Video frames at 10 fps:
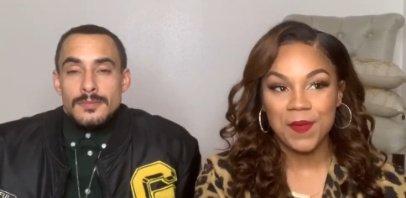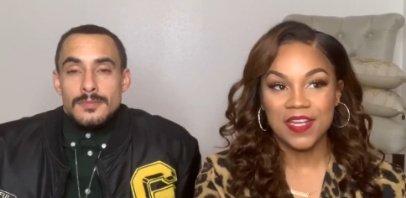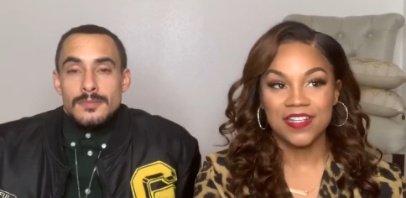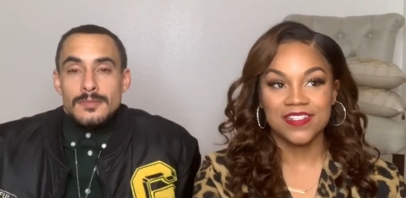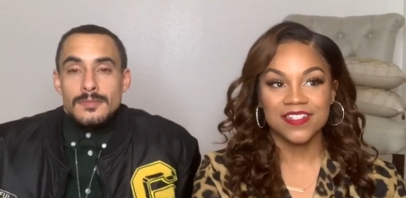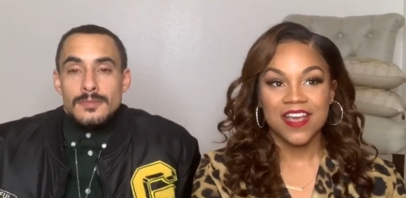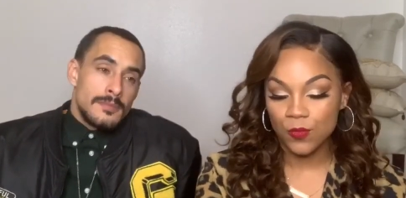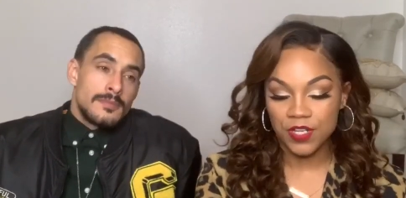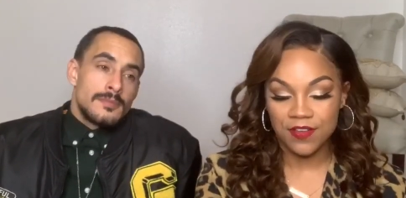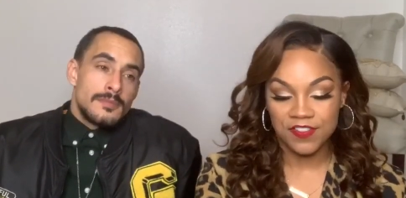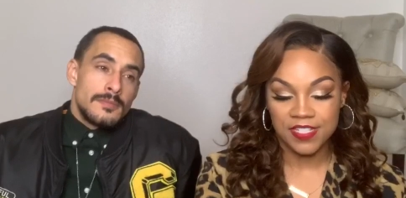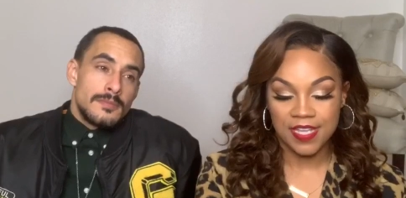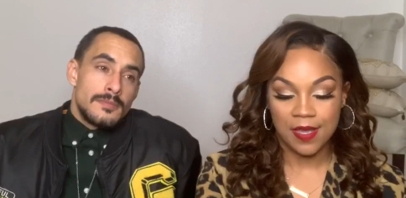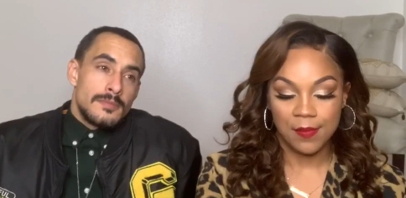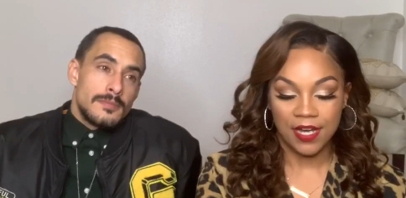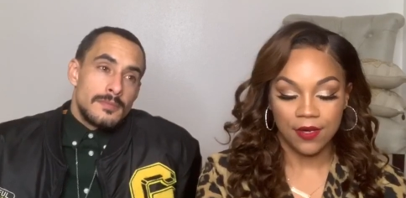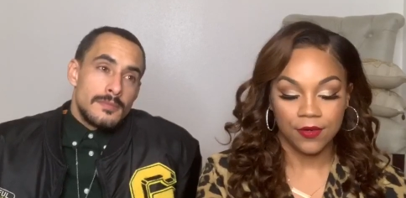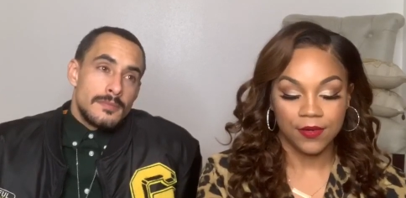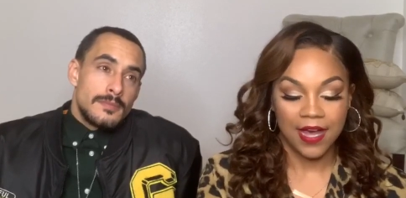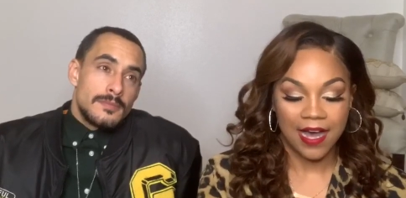Speaker 1: And what do you have to say
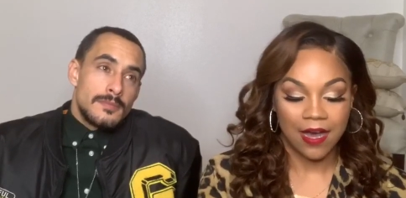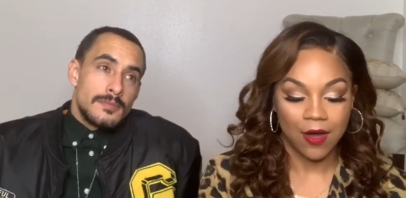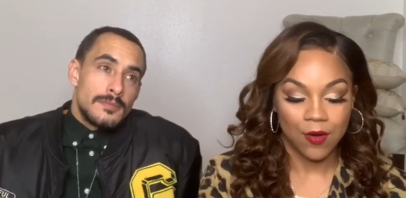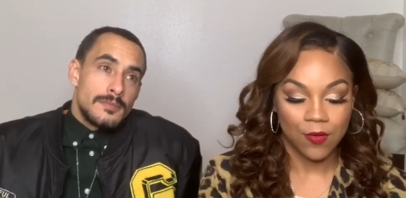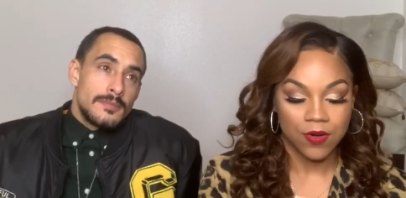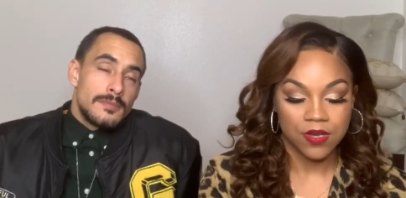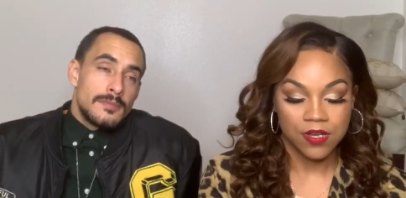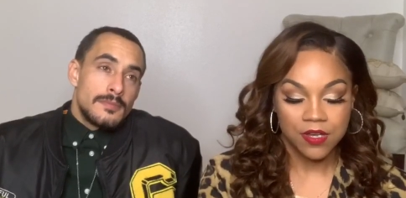about how